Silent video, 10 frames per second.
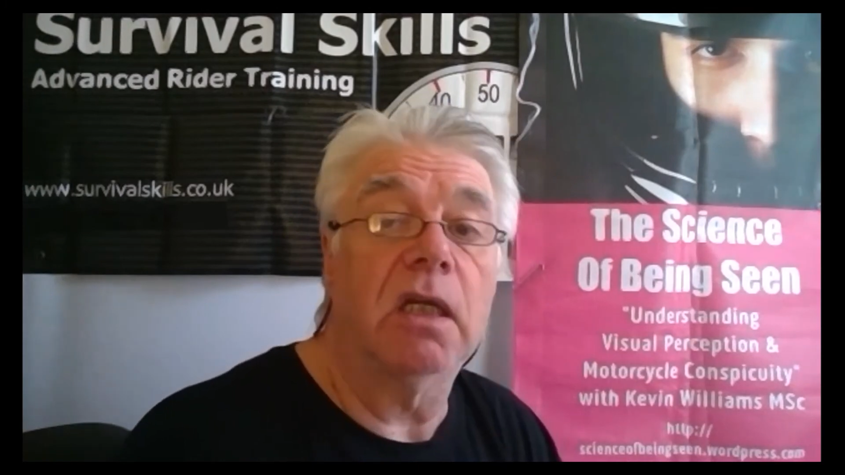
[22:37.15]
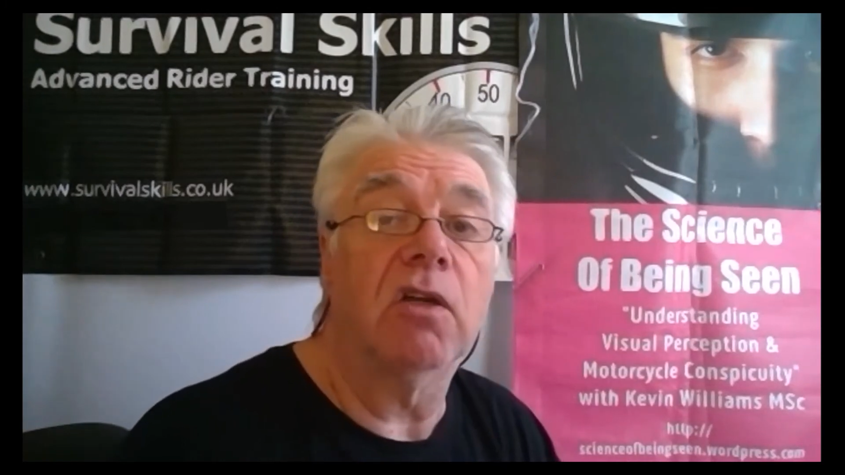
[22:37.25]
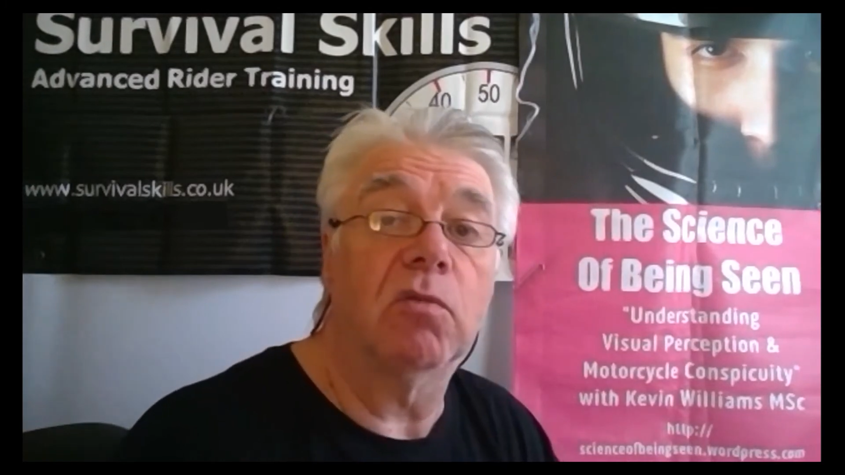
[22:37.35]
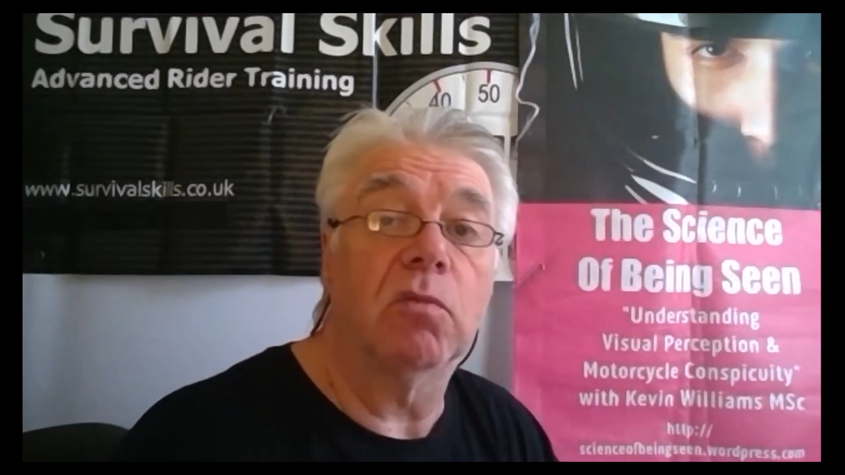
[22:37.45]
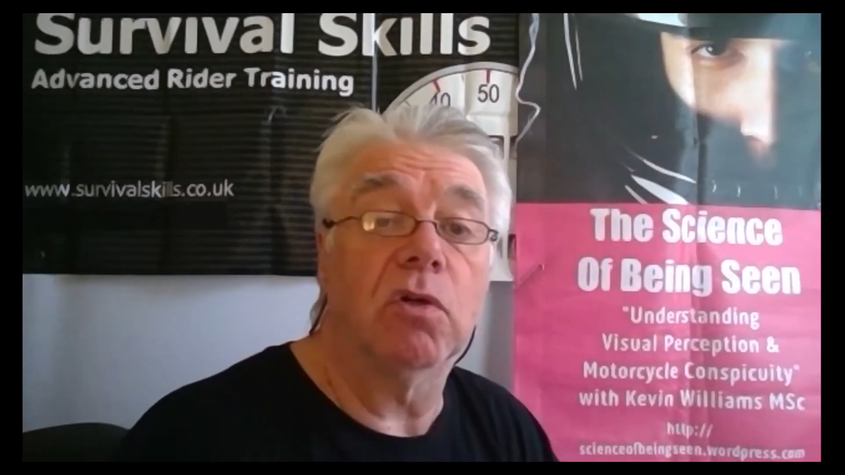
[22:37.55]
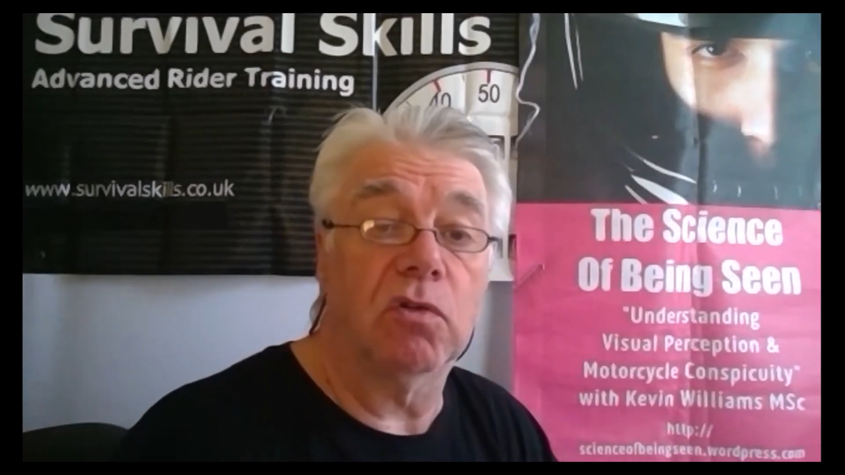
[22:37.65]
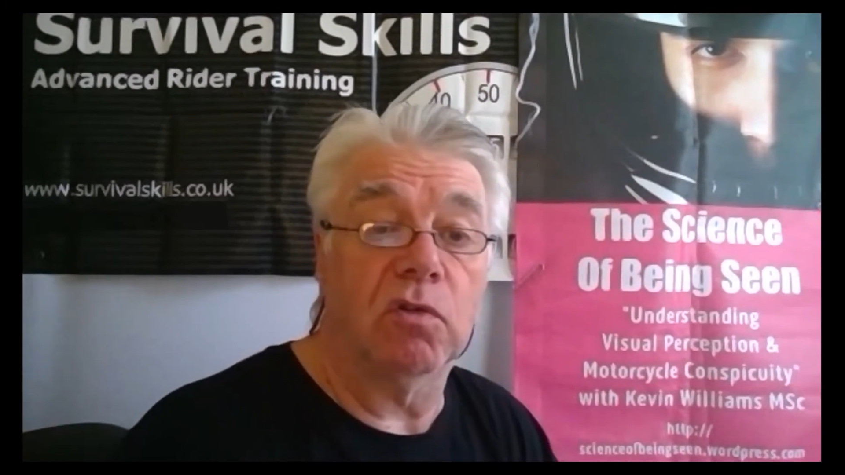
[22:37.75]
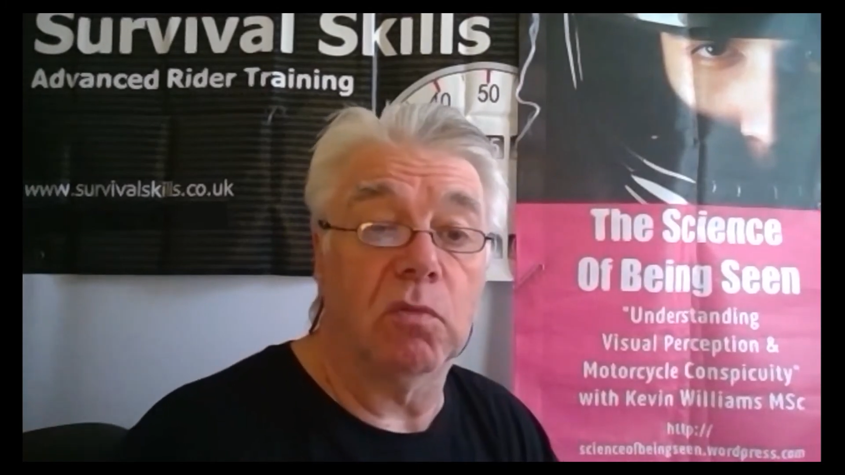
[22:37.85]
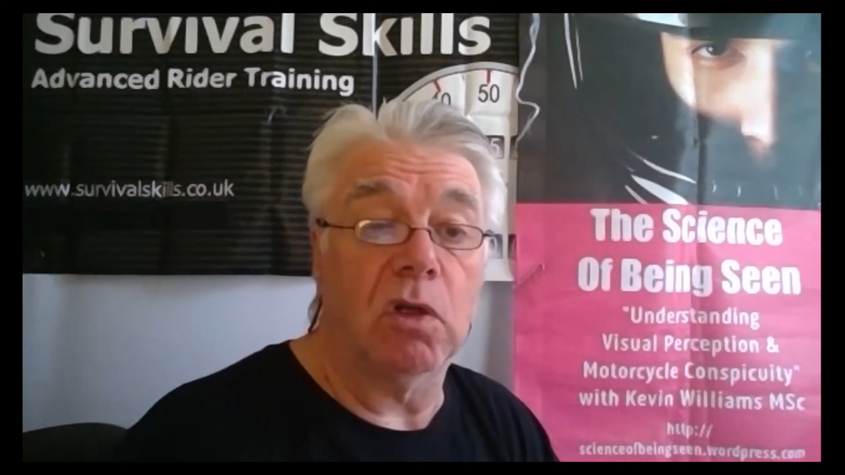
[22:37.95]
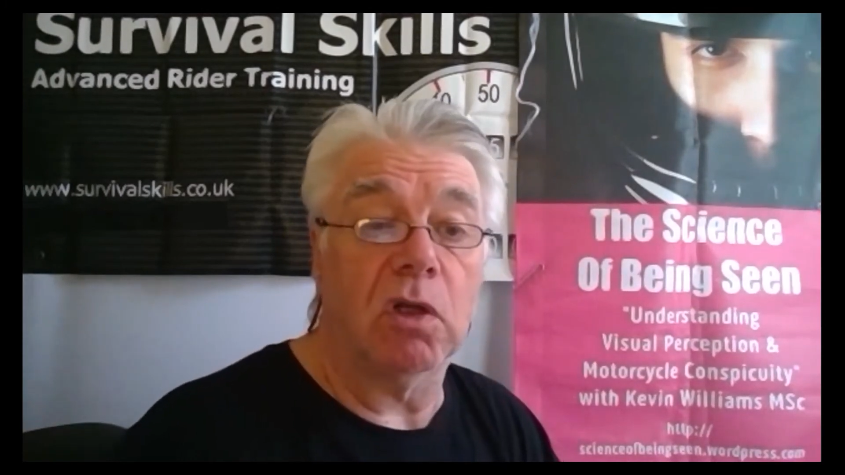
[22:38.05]
has worked
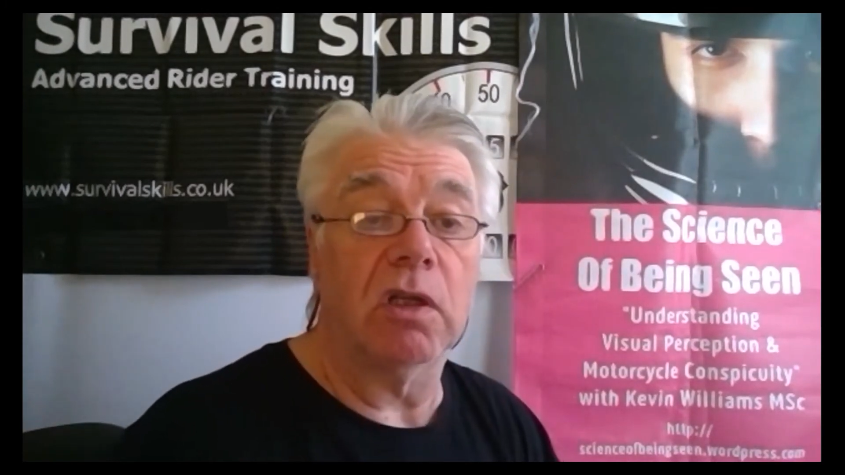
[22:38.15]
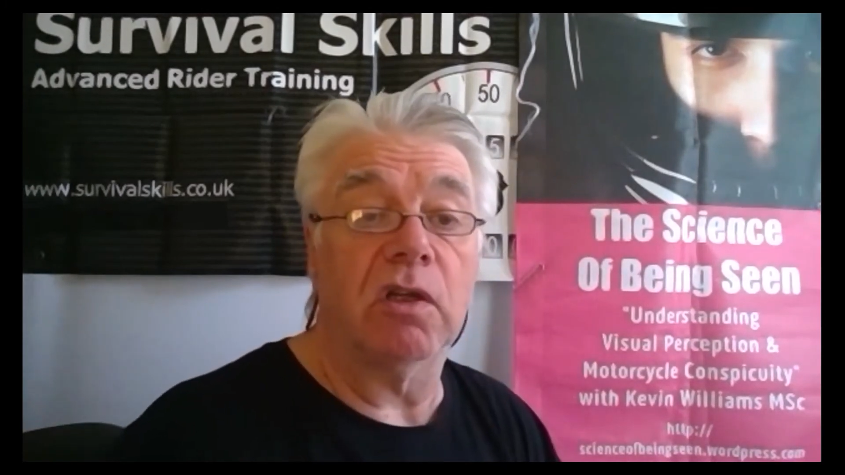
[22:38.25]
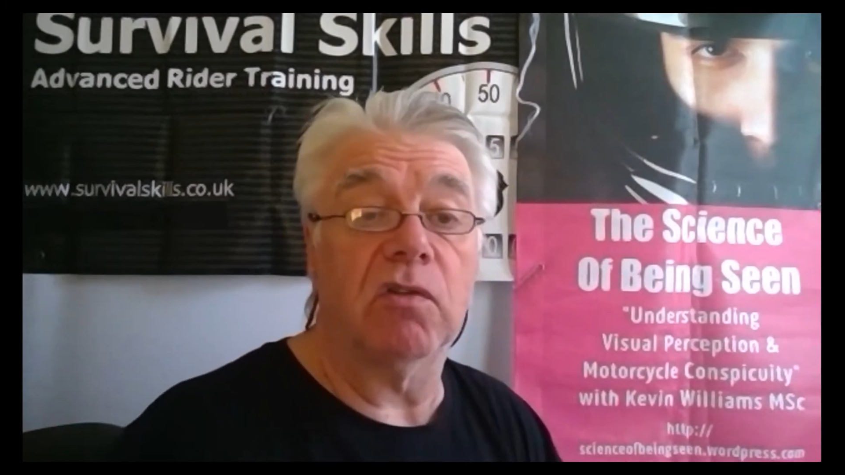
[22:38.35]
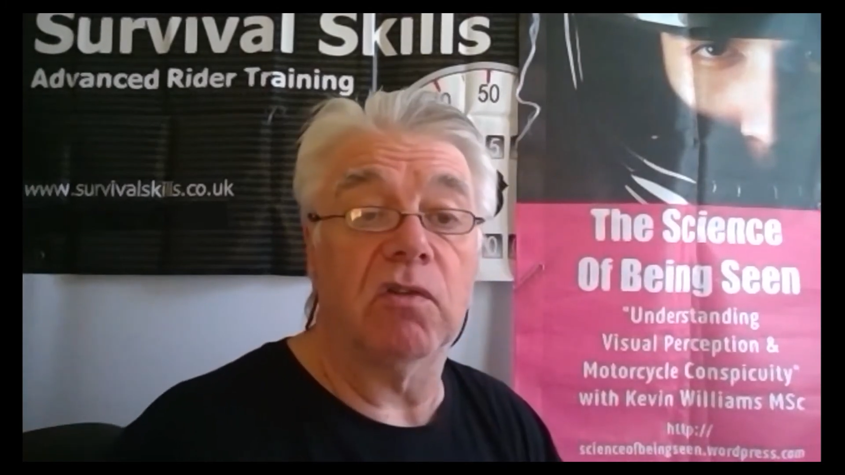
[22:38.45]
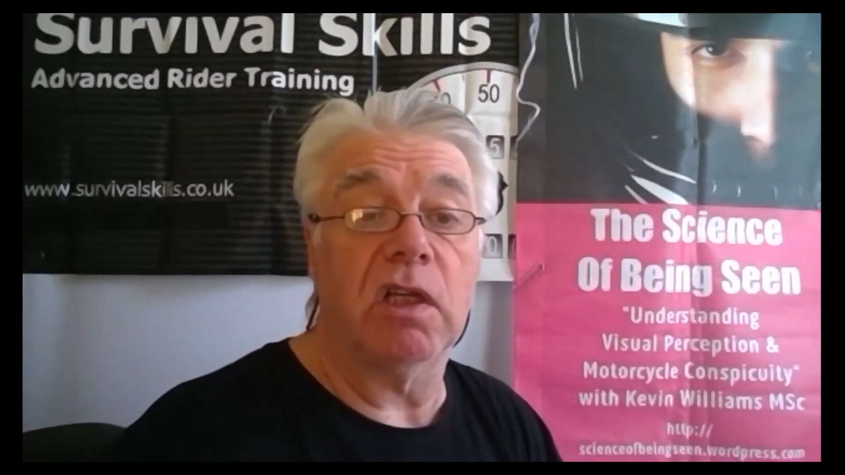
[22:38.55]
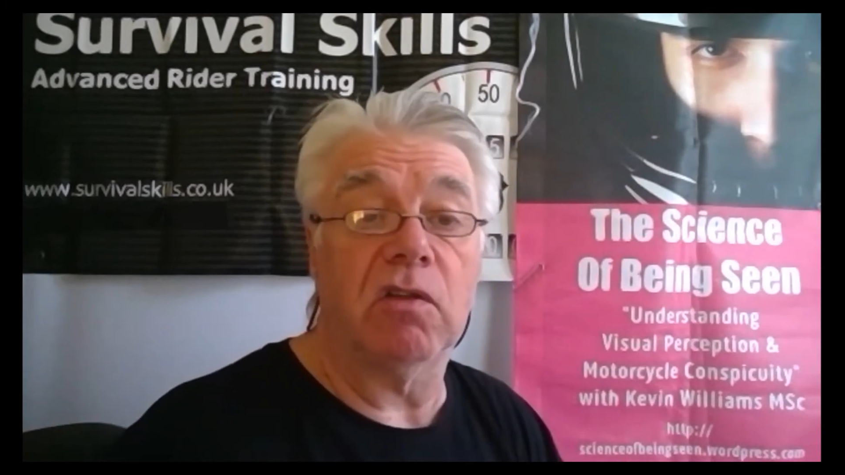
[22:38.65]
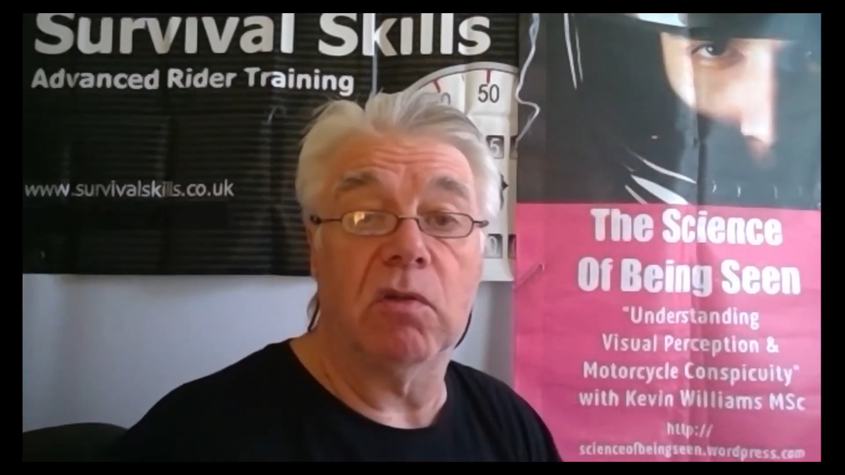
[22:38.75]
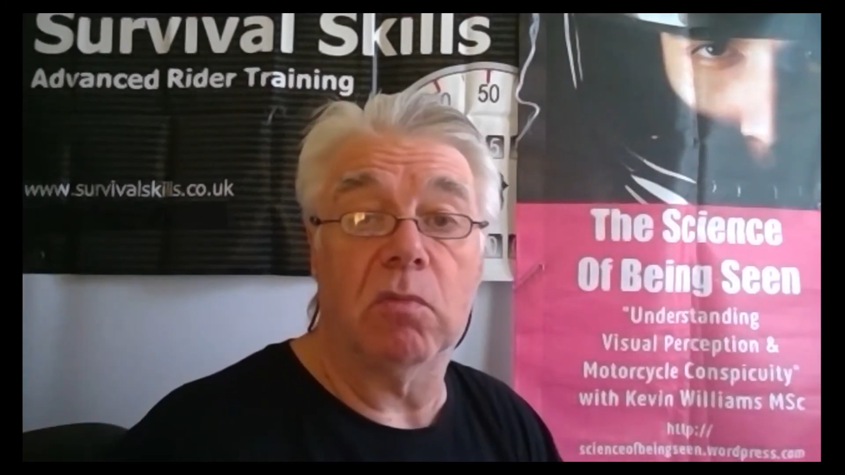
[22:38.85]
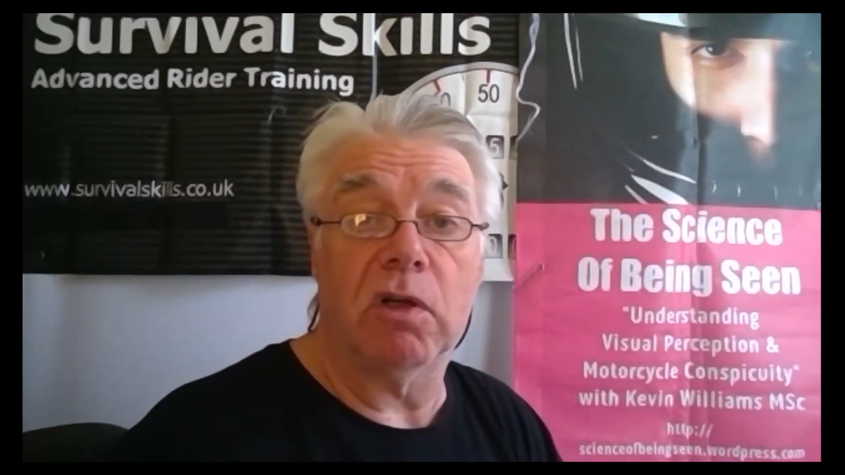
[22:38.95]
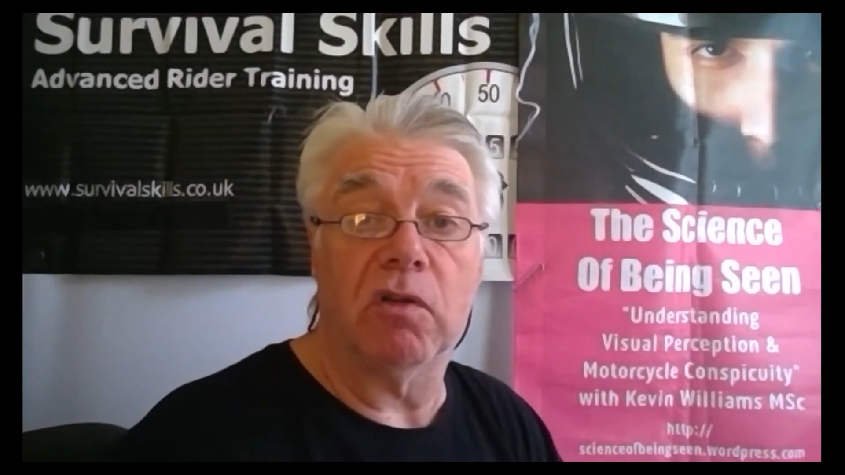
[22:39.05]
as well as a
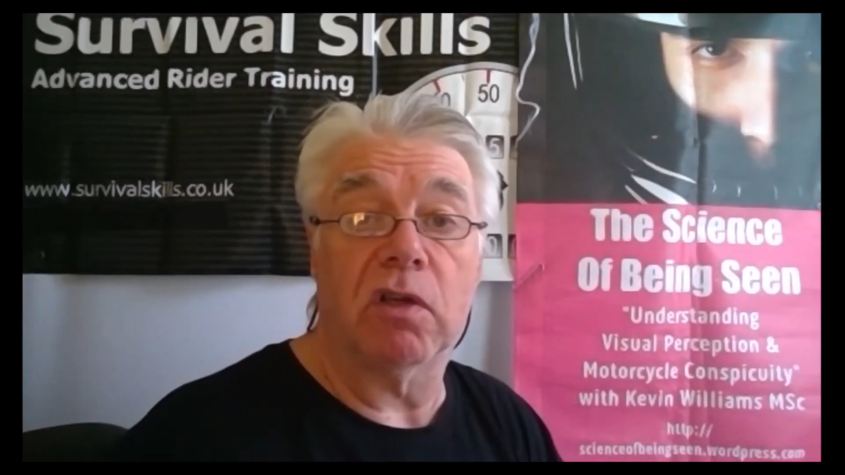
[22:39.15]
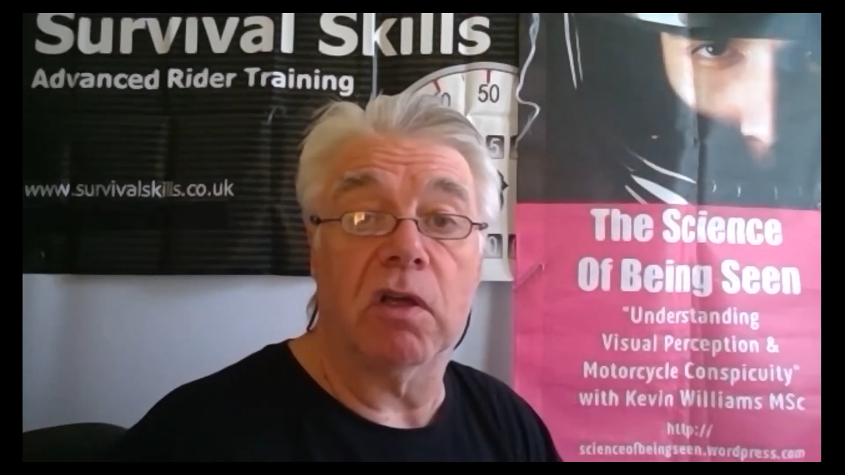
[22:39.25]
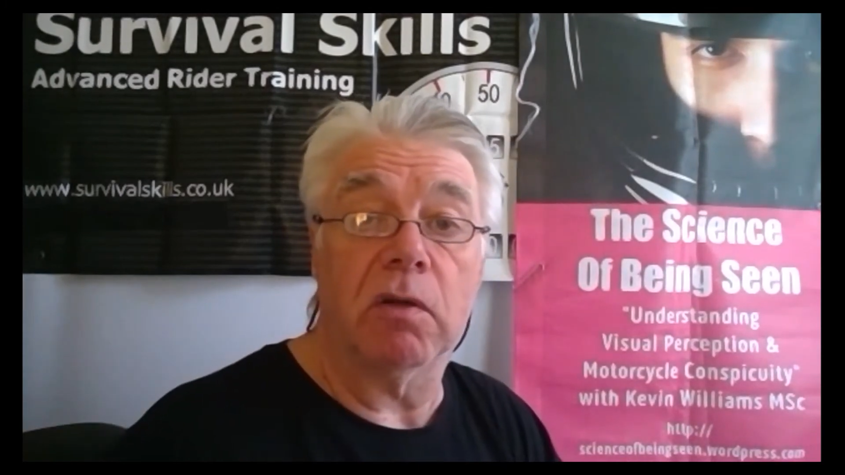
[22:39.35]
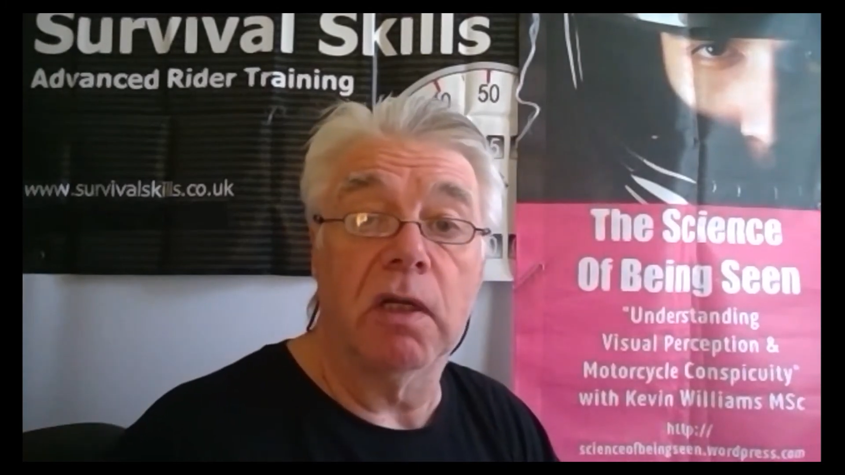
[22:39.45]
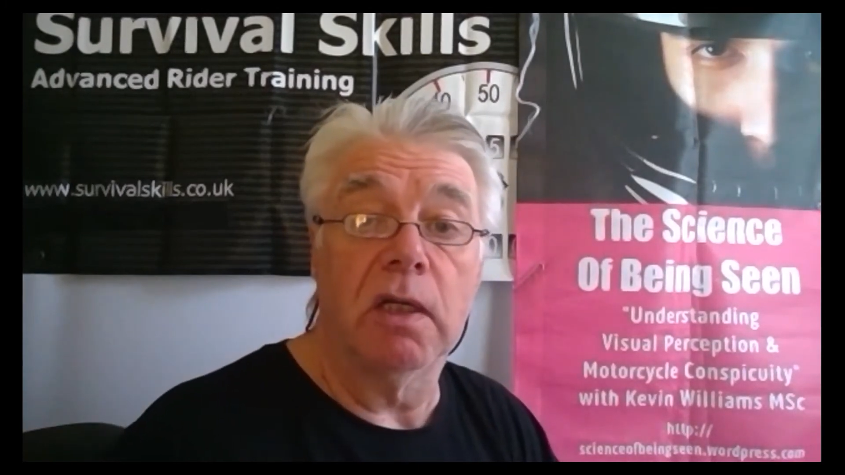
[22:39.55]
heated waistcoat.